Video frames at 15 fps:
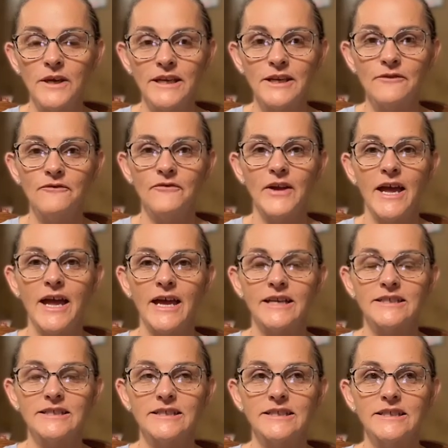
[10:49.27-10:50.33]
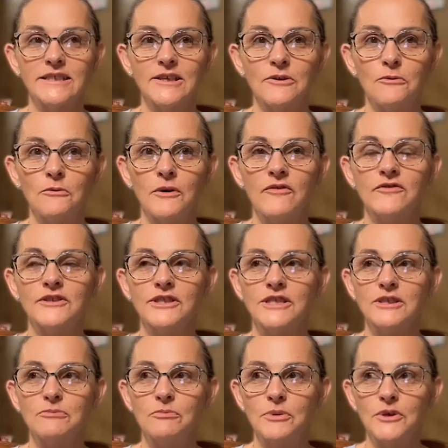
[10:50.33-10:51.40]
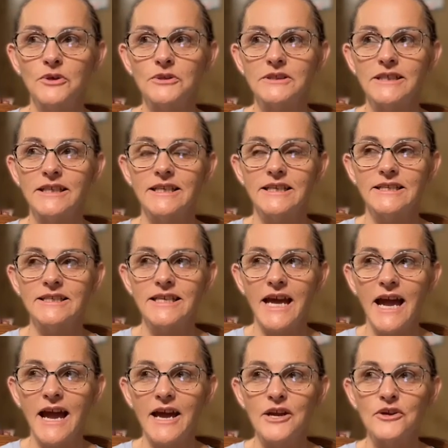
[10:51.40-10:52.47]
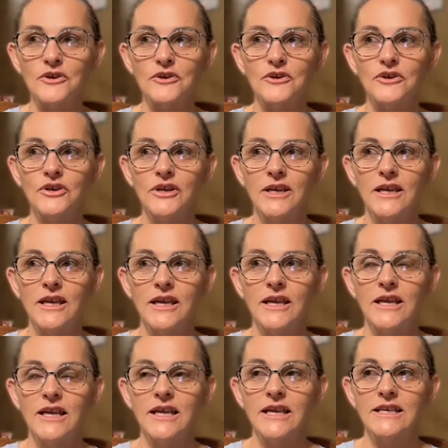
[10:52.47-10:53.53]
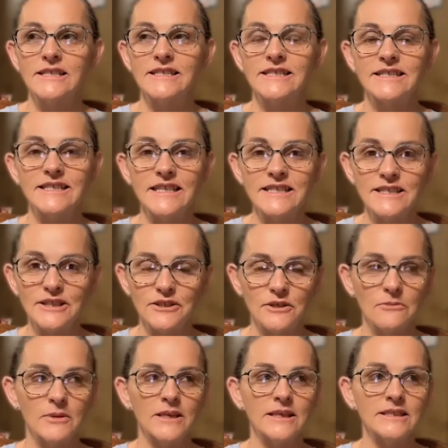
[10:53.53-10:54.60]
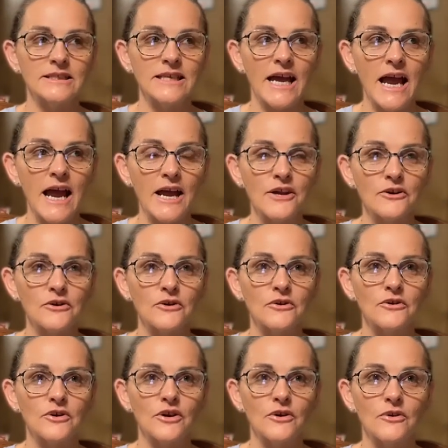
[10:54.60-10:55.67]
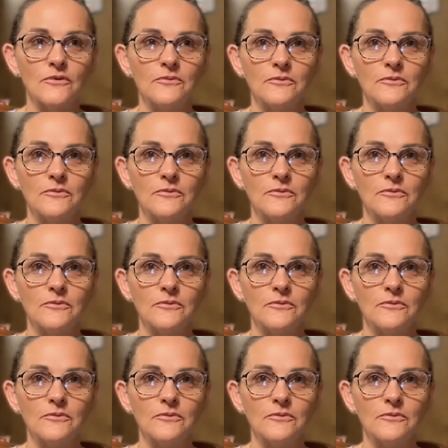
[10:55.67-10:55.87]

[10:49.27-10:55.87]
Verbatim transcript: when in fact, we've just built an entire system, an entire